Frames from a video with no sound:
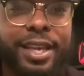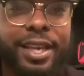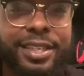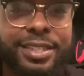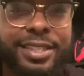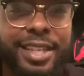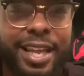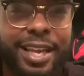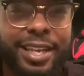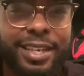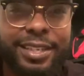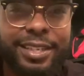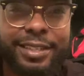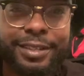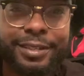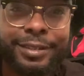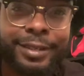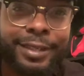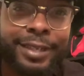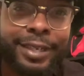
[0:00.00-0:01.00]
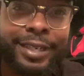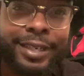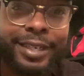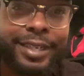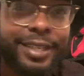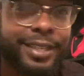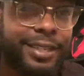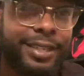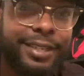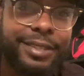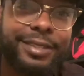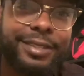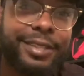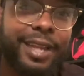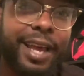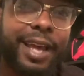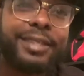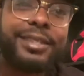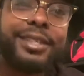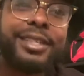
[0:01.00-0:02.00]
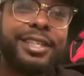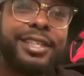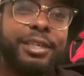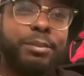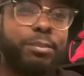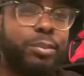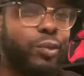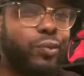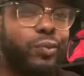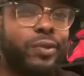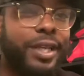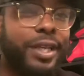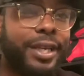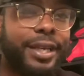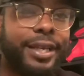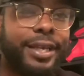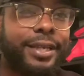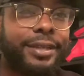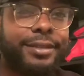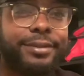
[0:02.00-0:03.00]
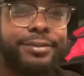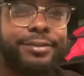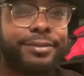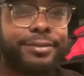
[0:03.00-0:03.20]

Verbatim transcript: It's like a, this is actually a bootleg.